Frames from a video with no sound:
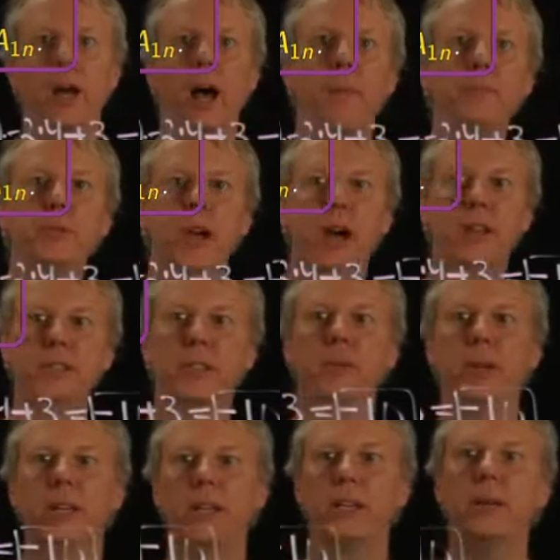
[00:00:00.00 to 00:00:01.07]
upshot is that
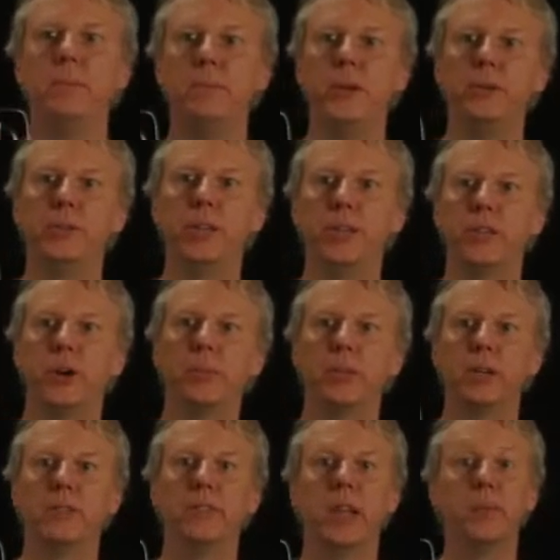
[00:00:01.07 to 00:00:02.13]
we can compute the
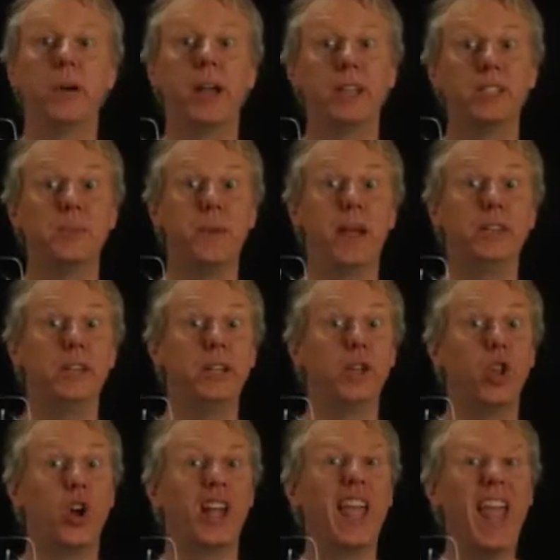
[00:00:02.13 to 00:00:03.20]
determinant of A by expanding
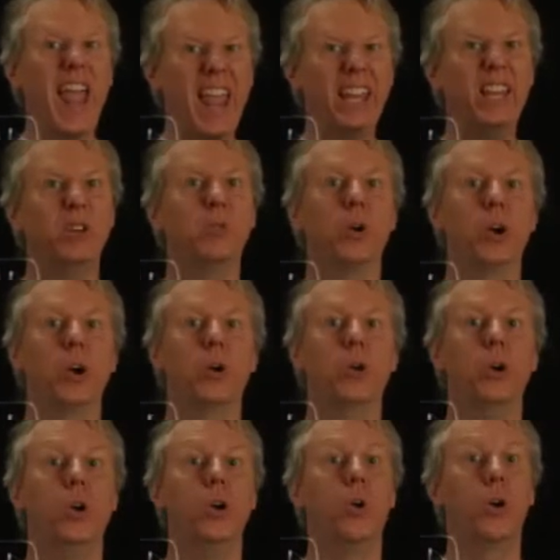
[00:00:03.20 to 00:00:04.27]
along any row
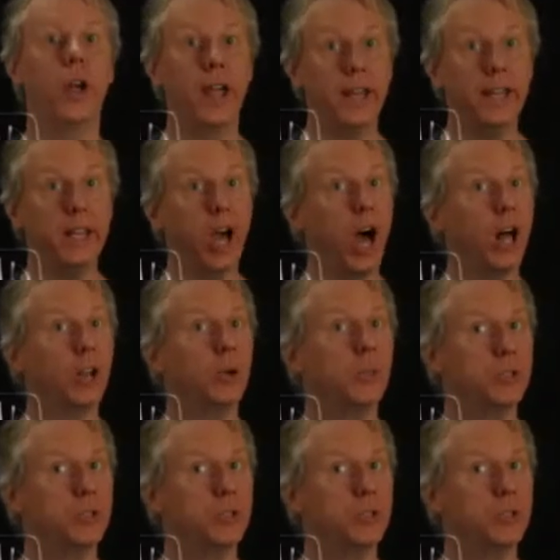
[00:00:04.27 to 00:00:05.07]
or any column,